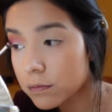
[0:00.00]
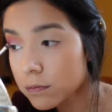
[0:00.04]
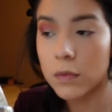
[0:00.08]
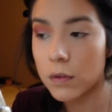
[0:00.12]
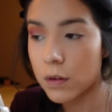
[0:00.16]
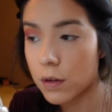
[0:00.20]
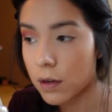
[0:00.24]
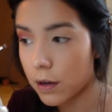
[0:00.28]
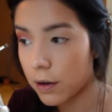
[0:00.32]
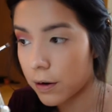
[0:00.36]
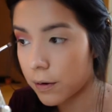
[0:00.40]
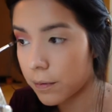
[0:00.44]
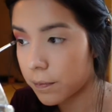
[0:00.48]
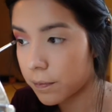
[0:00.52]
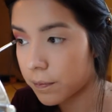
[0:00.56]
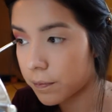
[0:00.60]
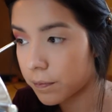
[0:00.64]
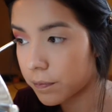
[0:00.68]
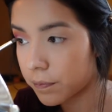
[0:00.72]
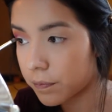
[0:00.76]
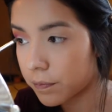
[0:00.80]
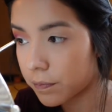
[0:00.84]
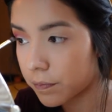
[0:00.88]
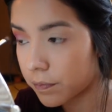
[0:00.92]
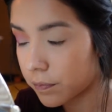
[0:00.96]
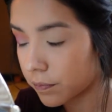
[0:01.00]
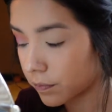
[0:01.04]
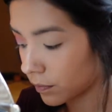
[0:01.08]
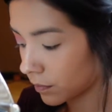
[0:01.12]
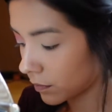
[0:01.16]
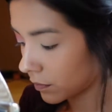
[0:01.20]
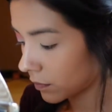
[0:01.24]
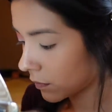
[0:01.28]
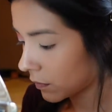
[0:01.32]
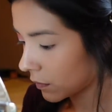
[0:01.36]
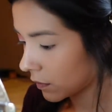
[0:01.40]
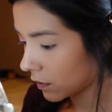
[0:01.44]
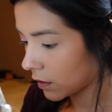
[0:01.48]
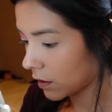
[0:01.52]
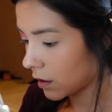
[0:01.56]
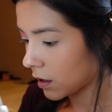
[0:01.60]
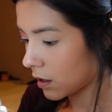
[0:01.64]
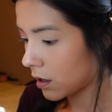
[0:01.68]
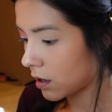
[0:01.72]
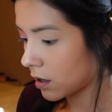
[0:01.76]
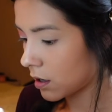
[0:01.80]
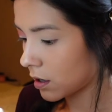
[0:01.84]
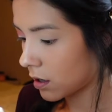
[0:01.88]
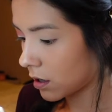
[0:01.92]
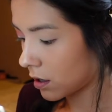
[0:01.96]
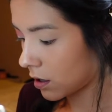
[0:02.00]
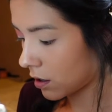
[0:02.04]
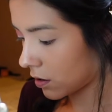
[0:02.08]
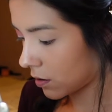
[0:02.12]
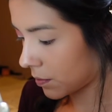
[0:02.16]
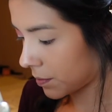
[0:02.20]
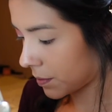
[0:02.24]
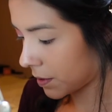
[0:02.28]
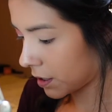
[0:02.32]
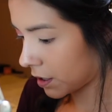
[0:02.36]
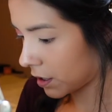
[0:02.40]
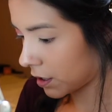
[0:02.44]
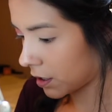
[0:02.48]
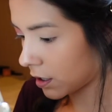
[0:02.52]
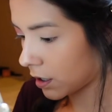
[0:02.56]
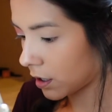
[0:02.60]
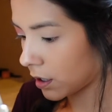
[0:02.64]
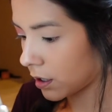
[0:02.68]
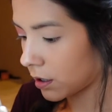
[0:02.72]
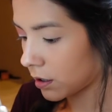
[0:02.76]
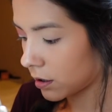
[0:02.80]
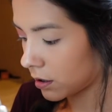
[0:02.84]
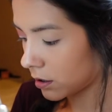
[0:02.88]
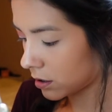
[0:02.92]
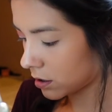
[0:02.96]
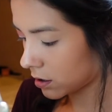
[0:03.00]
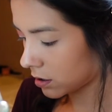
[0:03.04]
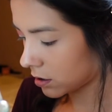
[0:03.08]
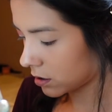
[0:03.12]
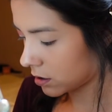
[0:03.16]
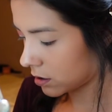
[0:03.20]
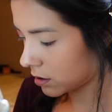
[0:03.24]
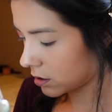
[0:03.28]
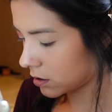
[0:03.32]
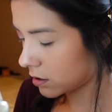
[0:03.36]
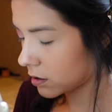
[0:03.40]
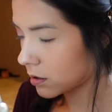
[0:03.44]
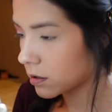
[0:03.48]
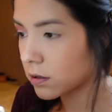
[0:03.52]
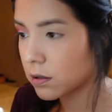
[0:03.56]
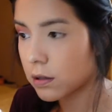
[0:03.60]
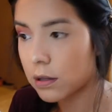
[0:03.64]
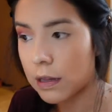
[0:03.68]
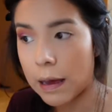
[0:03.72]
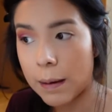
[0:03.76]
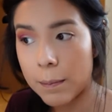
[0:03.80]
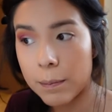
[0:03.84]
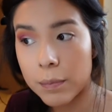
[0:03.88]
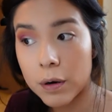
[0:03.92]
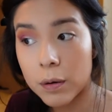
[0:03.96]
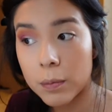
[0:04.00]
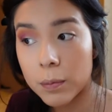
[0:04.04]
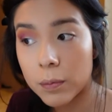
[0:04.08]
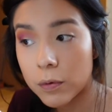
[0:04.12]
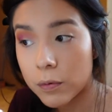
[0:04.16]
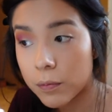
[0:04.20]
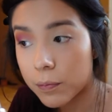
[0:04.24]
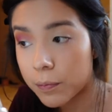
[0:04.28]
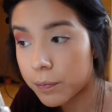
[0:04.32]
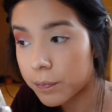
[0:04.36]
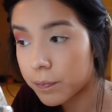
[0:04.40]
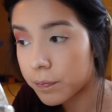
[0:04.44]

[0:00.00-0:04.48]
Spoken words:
Yeah. Now I'm gonna get that purple